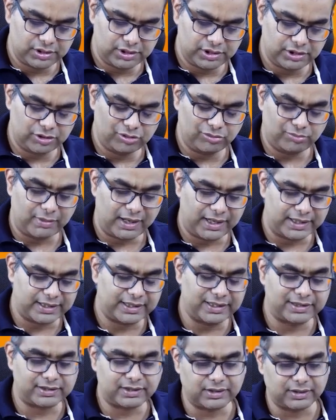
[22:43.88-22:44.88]
into
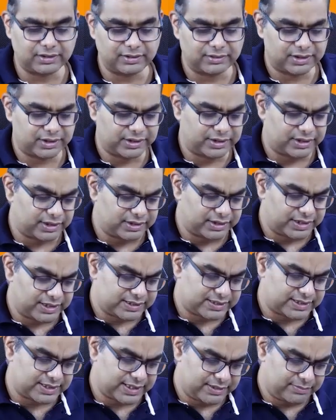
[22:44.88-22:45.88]
market return. They
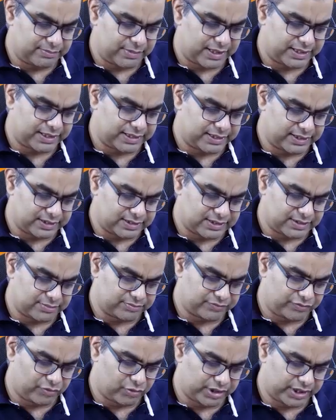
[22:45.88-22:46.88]
said market return
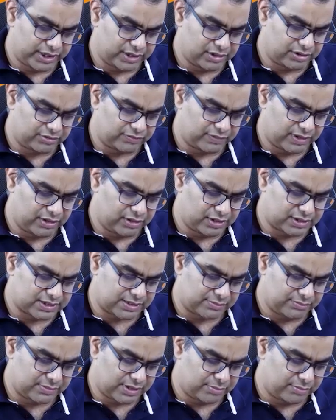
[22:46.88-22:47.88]
some 14 or 12 or
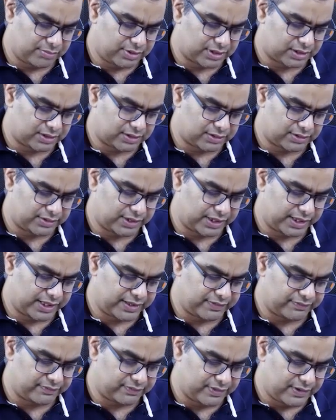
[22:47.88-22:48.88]
some number they
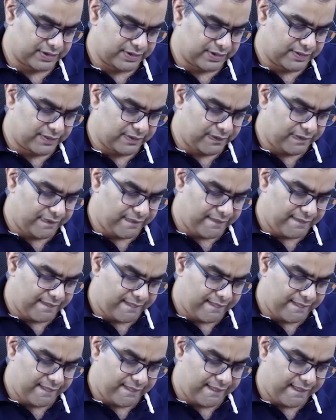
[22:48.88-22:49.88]
gave.
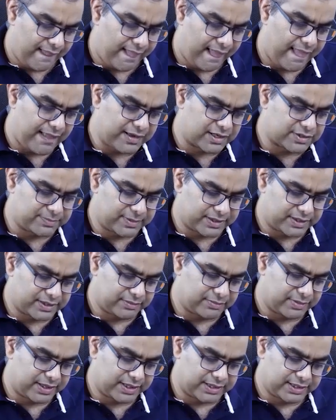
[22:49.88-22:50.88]

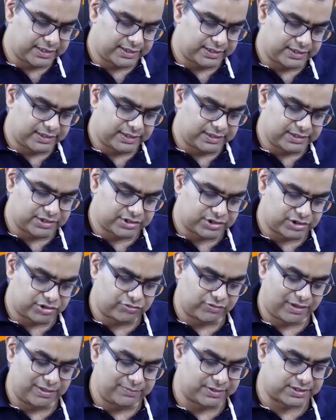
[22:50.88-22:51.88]
Expected market return is
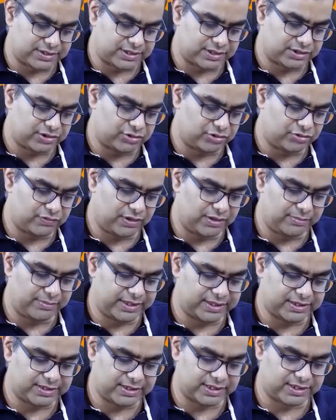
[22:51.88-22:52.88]
12%. So 12
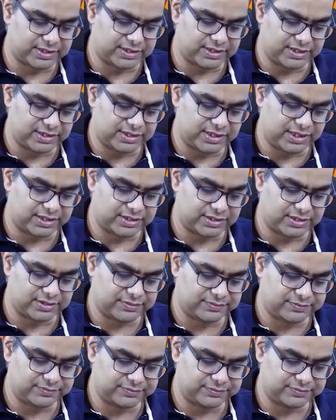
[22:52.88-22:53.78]
minus 6